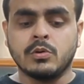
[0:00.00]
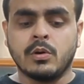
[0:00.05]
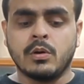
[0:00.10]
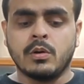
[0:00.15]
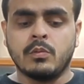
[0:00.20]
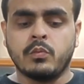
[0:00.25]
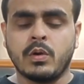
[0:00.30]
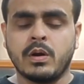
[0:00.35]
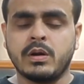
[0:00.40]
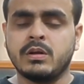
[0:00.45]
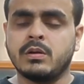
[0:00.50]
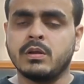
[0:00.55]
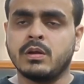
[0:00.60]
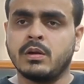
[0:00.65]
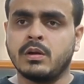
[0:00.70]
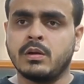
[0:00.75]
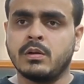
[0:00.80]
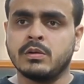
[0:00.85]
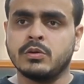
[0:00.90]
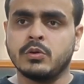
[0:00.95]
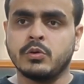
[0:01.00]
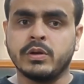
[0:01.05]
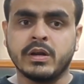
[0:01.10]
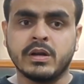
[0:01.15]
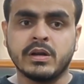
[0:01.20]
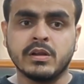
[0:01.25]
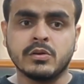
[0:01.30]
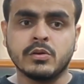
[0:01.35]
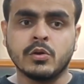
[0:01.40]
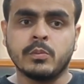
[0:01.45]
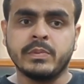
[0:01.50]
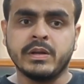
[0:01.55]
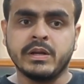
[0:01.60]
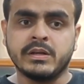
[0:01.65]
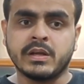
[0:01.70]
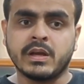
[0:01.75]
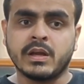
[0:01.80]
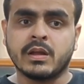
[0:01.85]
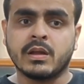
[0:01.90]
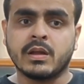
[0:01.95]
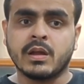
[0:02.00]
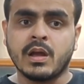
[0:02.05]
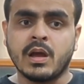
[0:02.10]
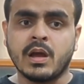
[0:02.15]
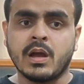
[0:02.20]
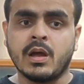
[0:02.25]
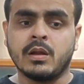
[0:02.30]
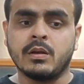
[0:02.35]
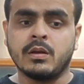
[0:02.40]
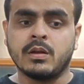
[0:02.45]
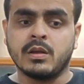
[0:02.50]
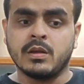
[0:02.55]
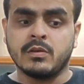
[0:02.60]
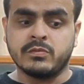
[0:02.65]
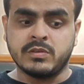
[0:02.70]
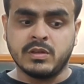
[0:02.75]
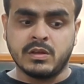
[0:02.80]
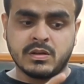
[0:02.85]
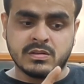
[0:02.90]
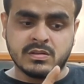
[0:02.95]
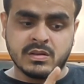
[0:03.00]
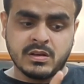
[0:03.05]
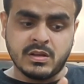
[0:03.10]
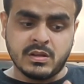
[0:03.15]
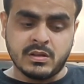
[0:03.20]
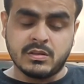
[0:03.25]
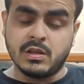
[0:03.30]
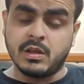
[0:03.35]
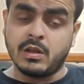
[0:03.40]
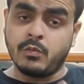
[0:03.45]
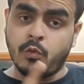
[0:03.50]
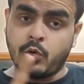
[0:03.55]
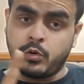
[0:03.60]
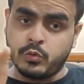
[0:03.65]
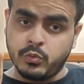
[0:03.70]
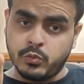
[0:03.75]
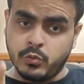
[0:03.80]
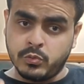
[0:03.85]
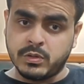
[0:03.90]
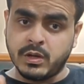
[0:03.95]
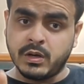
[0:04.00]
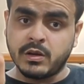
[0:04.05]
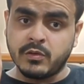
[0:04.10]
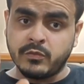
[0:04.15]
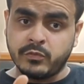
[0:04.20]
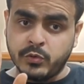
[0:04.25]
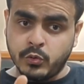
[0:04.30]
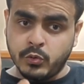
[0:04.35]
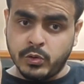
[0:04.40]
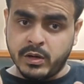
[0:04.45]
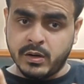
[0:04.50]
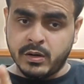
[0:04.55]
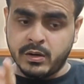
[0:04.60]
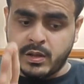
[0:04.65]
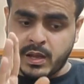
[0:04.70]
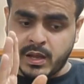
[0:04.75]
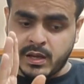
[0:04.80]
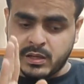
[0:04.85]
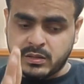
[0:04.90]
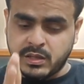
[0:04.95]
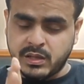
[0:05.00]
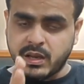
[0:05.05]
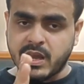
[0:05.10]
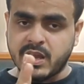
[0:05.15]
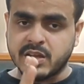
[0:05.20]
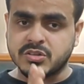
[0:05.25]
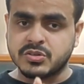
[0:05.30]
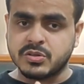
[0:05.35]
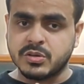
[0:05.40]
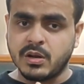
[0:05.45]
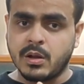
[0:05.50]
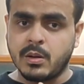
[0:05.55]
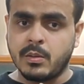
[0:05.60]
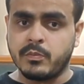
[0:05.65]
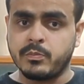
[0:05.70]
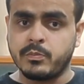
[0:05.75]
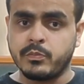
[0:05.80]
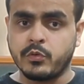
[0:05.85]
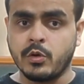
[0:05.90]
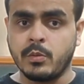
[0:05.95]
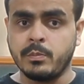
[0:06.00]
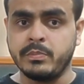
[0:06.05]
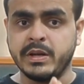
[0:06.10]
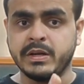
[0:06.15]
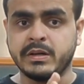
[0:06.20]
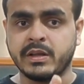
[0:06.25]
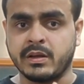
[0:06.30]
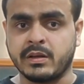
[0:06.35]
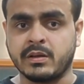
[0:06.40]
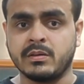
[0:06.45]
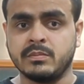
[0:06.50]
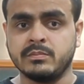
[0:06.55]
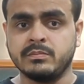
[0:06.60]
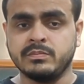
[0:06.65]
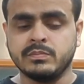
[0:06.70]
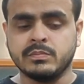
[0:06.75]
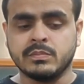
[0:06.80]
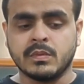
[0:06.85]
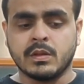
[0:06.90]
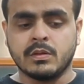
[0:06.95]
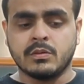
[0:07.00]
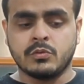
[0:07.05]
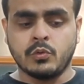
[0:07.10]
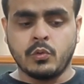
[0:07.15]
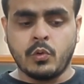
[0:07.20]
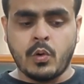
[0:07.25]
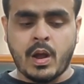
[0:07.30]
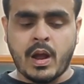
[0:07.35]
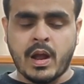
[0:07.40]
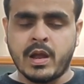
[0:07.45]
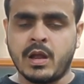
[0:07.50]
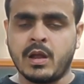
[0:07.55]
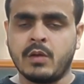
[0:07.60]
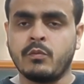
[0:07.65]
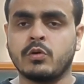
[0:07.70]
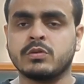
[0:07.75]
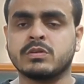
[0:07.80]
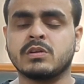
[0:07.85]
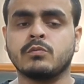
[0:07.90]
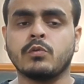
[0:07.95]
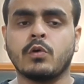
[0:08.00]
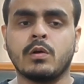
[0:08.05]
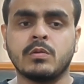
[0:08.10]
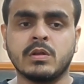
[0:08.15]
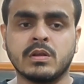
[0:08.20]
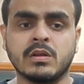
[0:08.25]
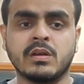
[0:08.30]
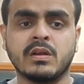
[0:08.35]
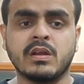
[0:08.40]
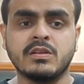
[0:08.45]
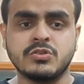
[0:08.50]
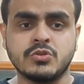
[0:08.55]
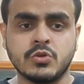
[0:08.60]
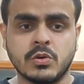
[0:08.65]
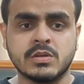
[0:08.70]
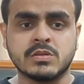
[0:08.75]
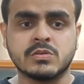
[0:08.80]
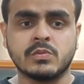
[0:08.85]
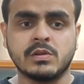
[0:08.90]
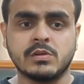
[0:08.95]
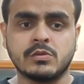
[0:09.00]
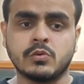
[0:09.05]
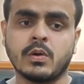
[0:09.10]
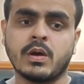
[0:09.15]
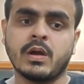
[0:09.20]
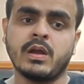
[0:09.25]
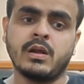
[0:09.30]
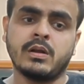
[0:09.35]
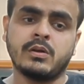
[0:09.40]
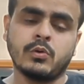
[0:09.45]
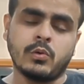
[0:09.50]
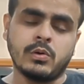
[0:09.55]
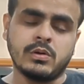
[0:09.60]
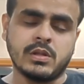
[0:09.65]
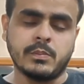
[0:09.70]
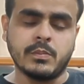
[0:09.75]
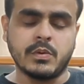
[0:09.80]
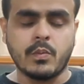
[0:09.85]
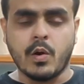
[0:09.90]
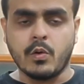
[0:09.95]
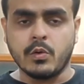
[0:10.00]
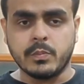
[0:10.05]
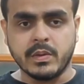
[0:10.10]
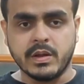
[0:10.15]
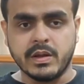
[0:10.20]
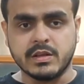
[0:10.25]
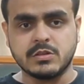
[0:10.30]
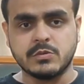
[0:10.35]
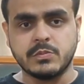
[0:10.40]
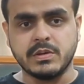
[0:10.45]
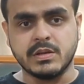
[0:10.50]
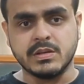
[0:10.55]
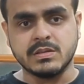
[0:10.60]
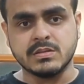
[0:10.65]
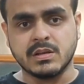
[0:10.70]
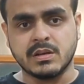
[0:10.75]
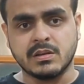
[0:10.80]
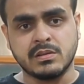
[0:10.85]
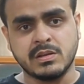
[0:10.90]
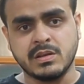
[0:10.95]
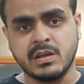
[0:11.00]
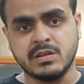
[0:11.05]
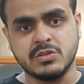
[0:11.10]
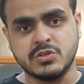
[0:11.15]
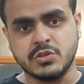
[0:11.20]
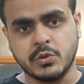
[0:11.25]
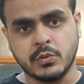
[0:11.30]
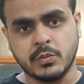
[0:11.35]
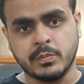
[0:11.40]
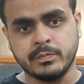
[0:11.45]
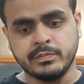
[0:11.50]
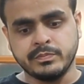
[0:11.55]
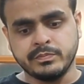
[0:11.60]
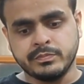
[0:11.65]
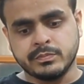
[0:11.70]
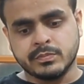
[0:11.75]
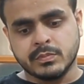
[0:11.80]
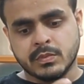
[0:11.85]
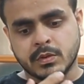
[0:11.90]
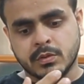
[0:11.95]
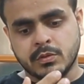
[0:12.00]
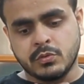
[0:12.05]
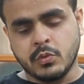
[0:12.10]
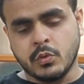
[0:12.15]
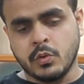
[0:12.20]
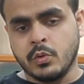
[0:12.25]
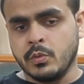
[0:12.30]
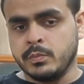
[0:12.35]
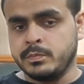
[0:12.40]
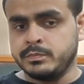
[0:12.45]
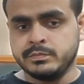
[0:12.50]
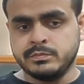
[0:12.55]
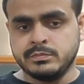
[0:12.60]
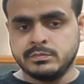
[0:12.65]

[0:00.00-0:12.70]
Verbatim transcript: what you did in your BTech, and if there is any, they want to know that if you did anything extra from BTech. So I was involved in an NGO as well, so I told them about my experience in the NGO. So